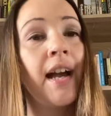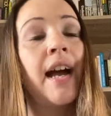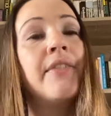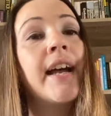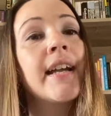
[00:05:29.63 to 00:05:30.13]

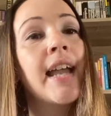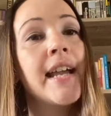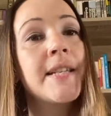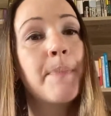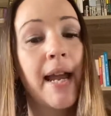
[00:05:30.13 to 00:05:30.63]
And that
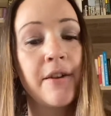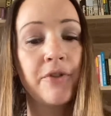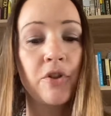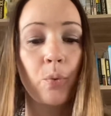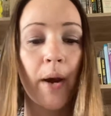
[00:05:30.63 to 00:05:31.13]
case
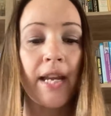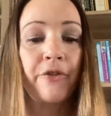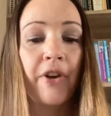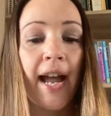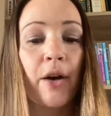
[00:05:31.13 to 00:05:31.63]
paved the way
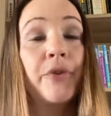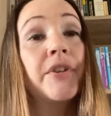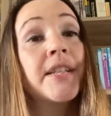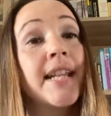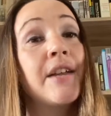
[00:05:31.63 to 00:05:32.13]
for Health
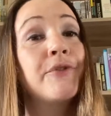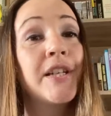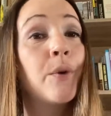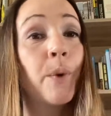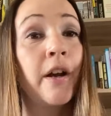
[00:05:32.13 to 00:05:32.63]
and Safety
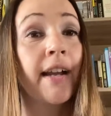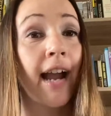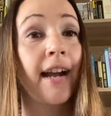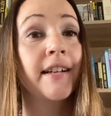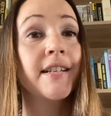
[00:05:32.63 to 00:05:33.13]
at Work
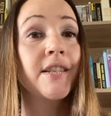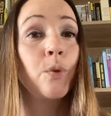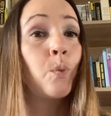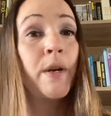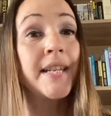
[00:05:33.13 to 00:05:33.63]
Acts
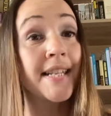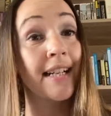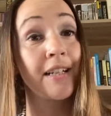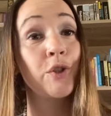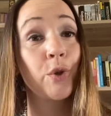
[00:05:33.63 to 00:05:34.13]
that we still
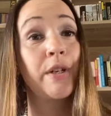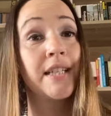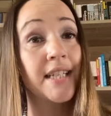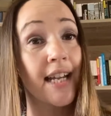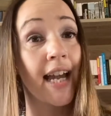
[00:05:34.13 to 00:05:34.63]
enjoy
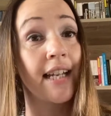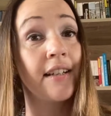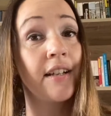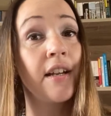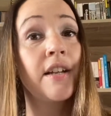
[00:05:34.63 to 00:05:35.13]
today.
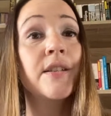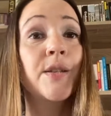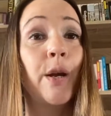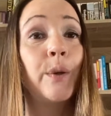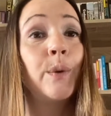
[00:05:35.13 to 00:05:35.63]

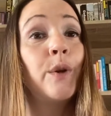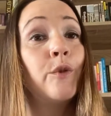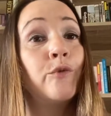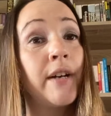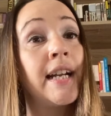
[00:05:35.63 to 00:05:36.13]
So
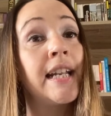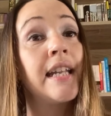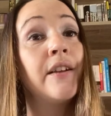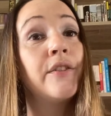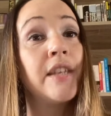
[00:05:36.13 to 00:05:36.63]

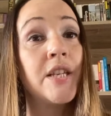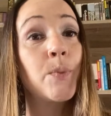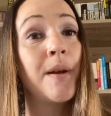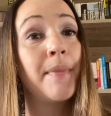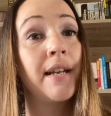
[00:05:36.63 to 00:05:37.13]
really, these
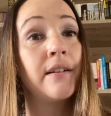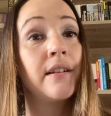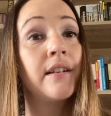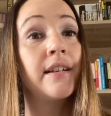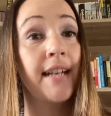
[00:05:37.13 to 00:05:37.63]
women
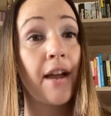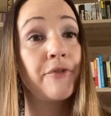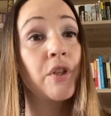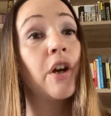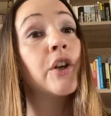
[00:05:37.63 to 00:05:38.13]

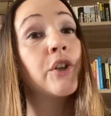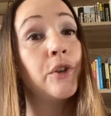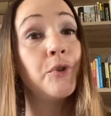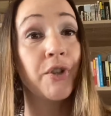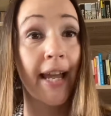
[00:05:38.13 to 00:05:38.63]
left a
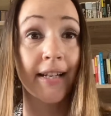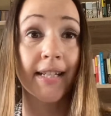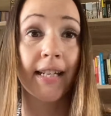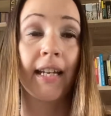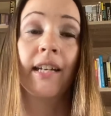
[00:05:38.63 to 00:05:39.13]
huge
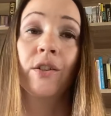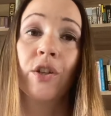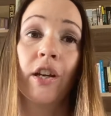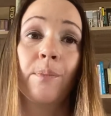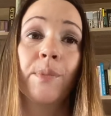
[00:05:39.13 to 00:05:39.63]
legacy in
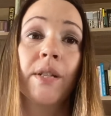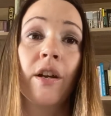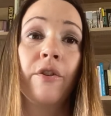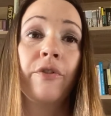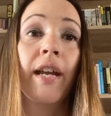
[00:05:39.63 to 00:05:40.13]
terms
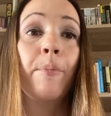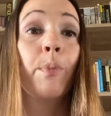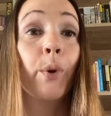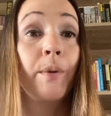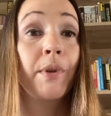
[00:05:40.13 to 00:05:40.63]
of
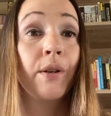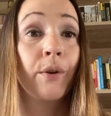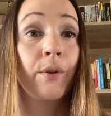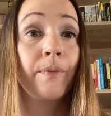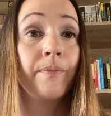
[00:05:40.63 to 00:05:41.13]
employment
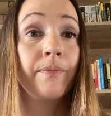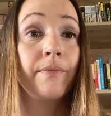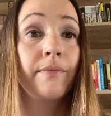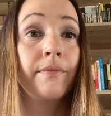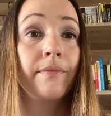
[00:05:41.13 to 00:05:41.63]
law.
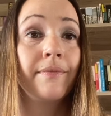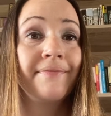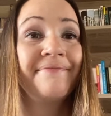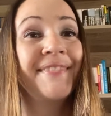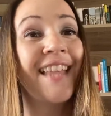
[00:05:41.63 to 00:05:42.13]

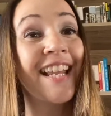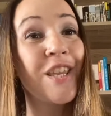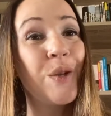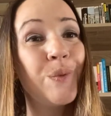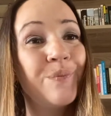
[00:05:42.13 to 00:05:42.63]
Thank you.